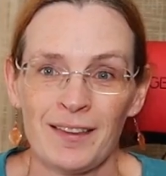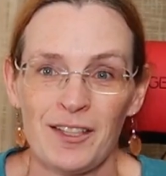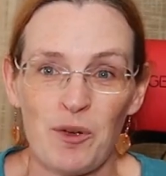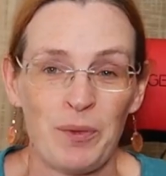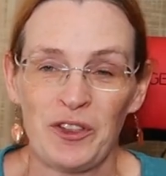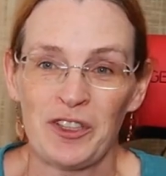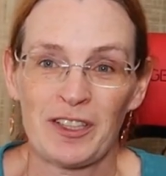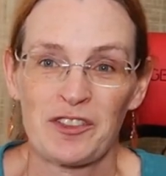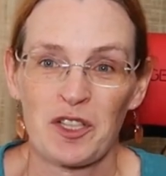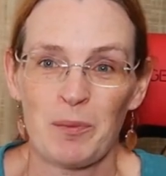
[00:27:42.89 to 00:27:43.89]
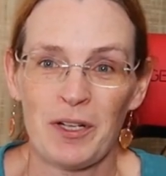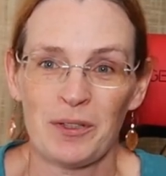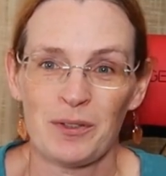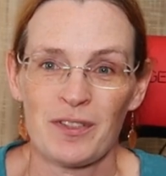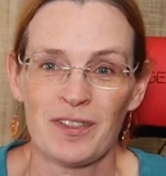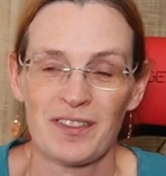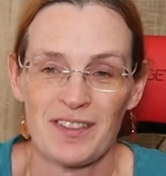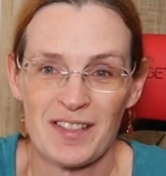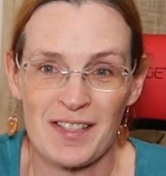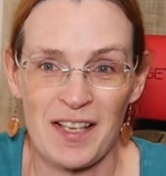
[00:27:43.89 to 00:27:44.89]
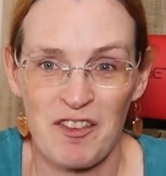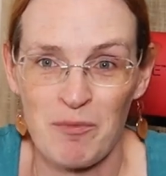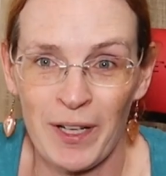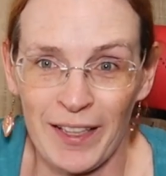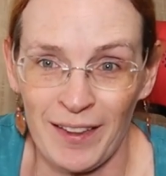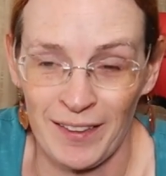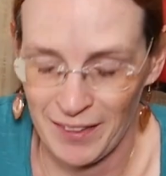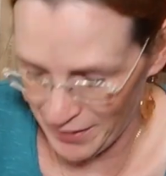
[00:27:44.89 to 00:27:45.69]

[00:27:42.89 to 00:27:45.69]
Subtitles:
You don't build an electric boat to save money,